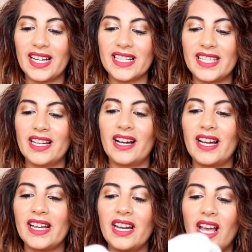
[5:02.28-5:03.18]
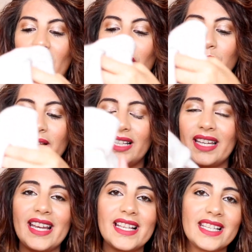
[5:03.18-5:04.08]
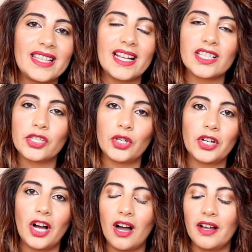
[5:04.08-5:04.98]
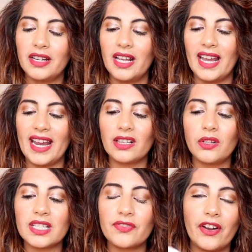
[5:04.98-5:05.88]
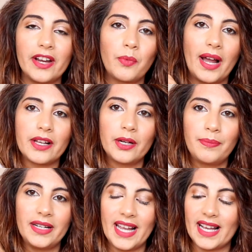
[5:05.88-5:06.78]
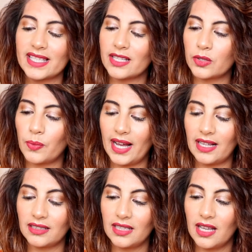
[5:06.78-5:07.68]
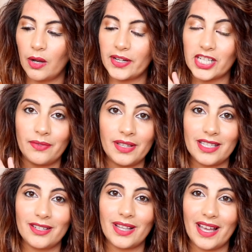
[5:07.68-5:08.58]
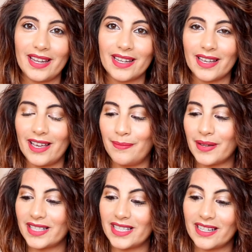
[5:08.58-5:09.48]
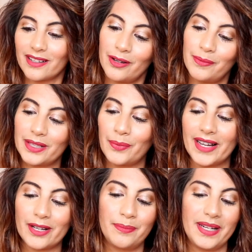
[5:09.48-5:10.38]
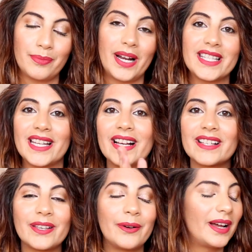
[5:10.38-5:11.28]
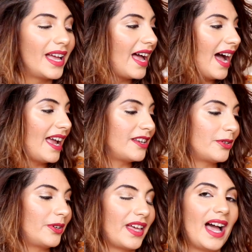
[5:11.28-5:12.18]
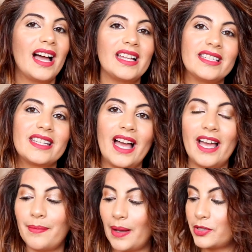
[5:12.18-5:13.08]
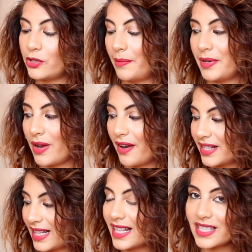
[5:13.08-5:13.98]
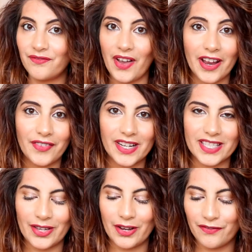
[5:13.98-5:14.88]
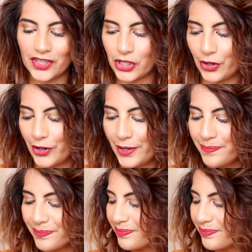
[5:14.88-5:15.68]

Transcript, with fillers: ninety-nine, a really easy thing to chuck on. It looks very White Company-esque as well, which I really do like, um, because it didn't come with the White Company price tag, so I adore that, and um, I'm sure I'll be wearing that very, very soon for sure.